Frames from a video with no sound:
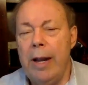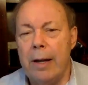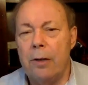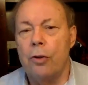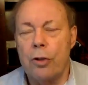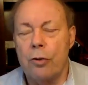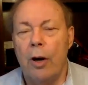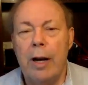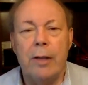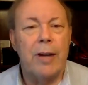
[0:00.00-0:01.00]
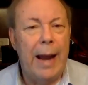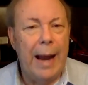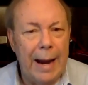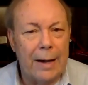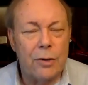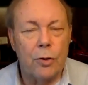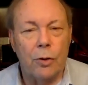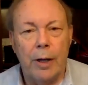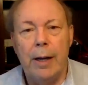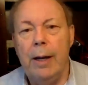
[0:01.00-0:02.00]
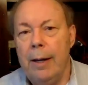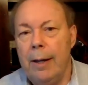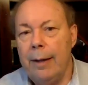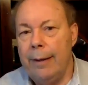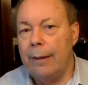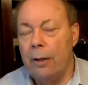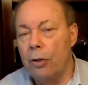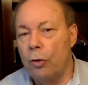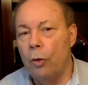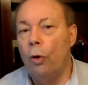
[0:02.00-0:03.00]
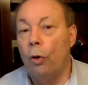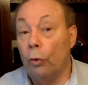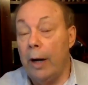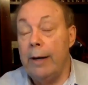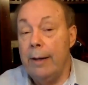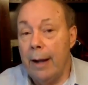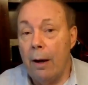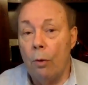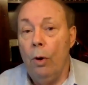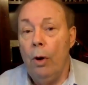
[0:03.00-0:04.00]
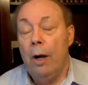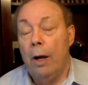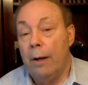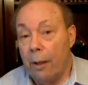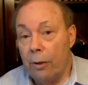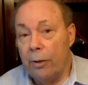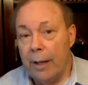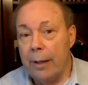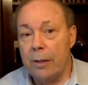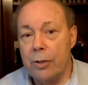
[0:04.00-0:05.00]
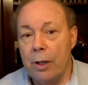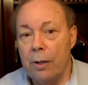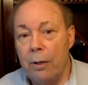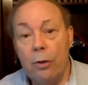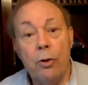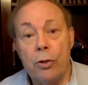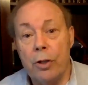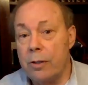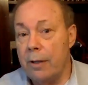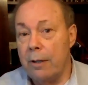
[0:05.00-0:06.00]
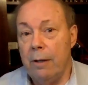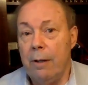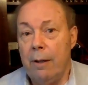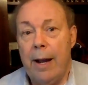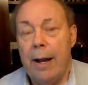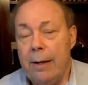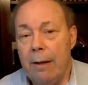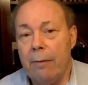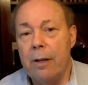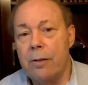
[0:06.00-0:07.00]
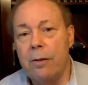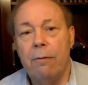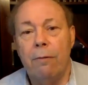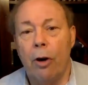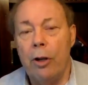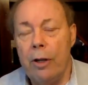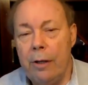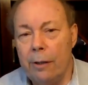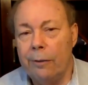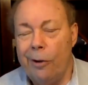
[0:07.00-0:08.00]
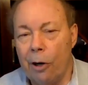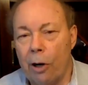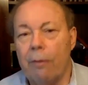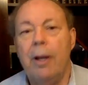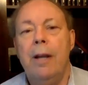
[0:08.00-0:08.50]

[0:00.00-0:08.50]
interest rates actually get controlled? Right now, another thing that's in the news is the idea of this inverted yield curve.